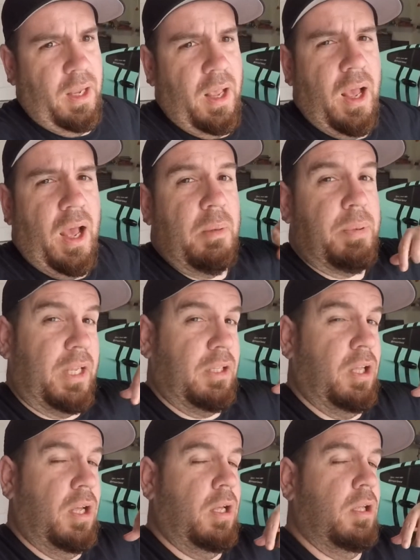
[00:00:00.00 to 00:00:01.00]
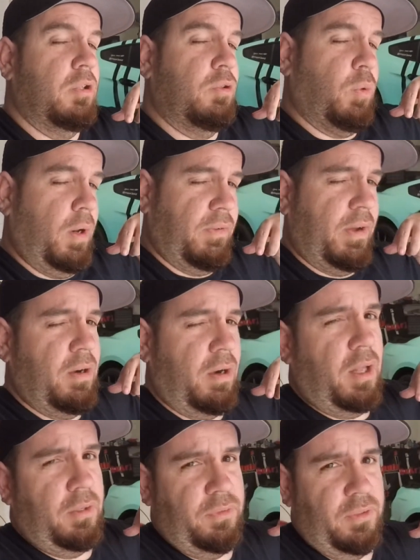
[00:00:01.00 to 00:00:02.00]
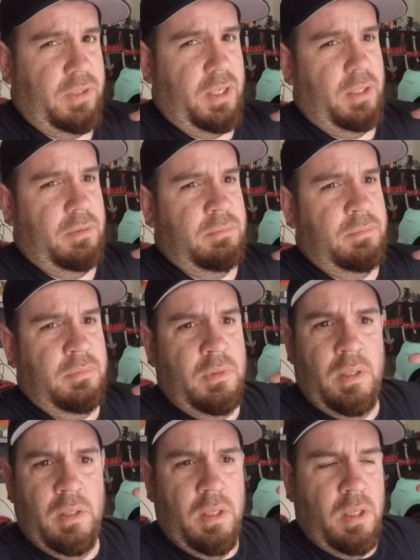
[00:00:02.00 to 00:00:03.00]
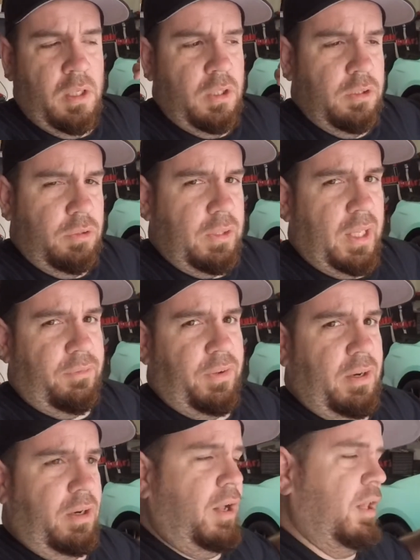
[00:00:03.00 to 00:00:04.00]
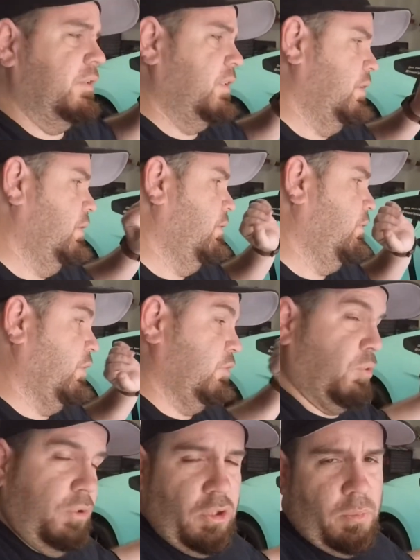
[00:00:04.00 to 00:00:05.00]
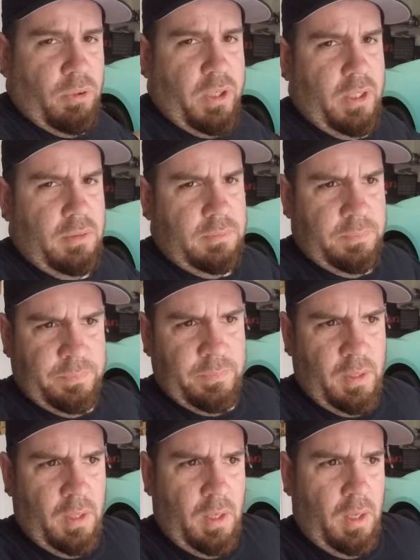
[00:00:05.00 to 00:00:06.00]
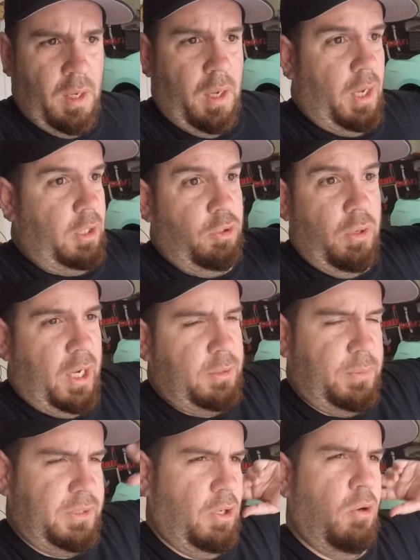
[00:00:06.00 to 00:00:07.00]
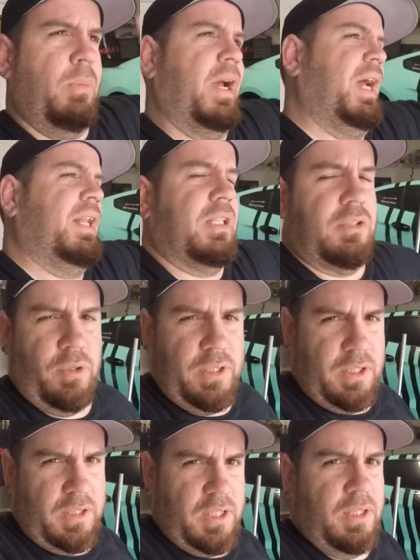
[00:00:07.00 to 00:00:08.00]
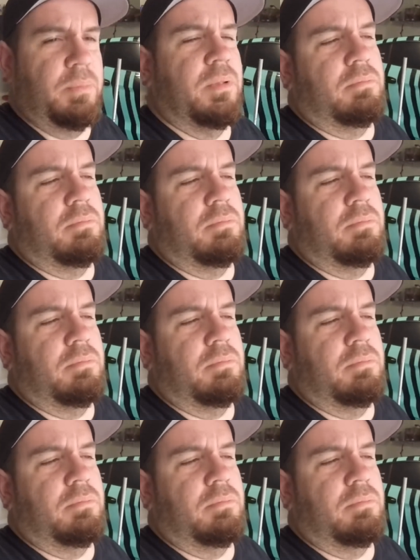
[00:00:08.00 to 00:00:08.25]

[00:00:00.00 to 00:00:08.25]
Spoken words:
I paid $2,500 for this kit. $2,500 for a twin turbo kit. And you guys must say, "Oh my God, that's crazy cheap."